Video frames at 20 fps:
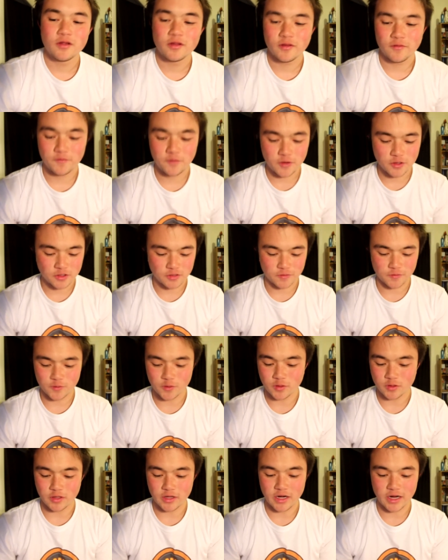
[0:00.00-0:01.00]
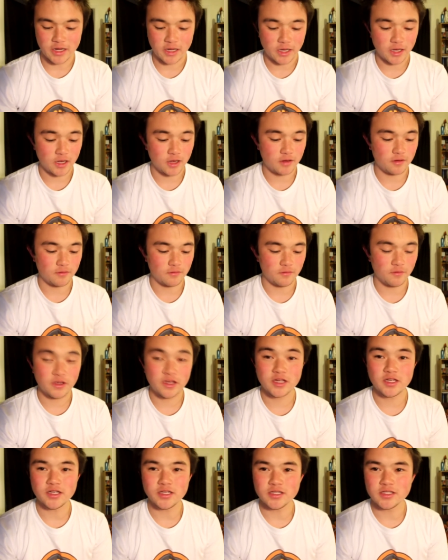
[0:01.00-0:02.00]
The first fruit that I have
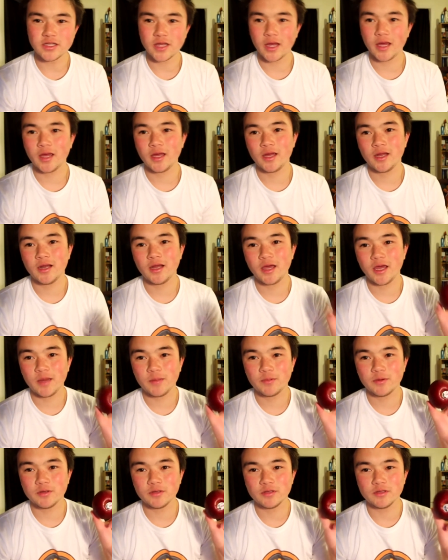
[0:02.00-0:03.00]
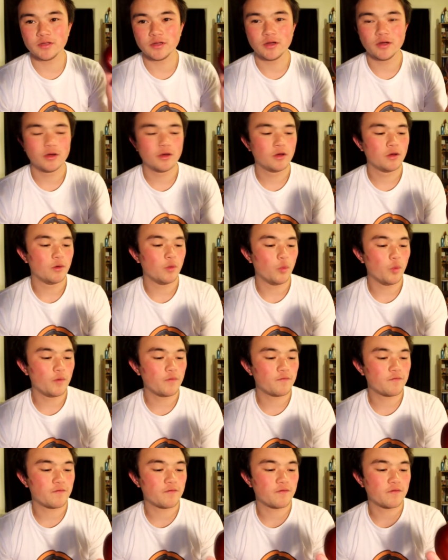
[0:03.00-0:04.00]
is an apple
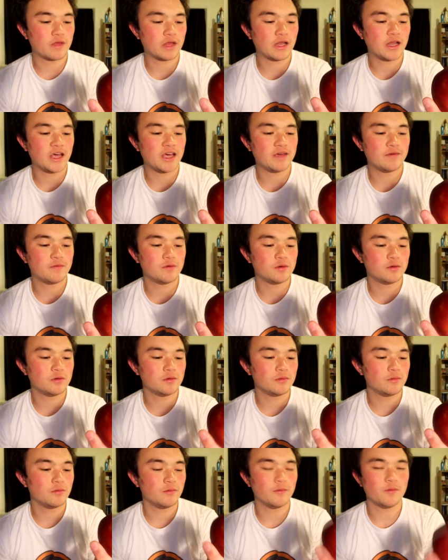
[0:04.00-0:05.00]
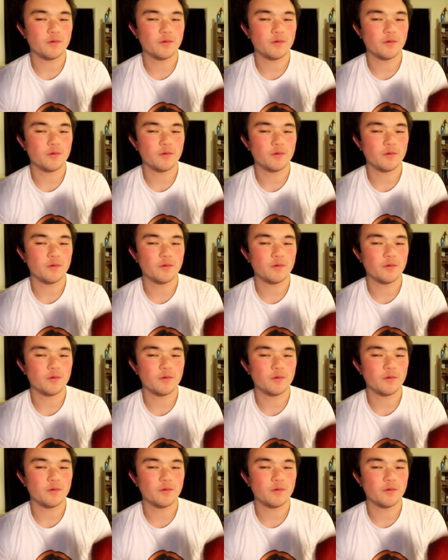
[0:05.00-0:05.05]
with the label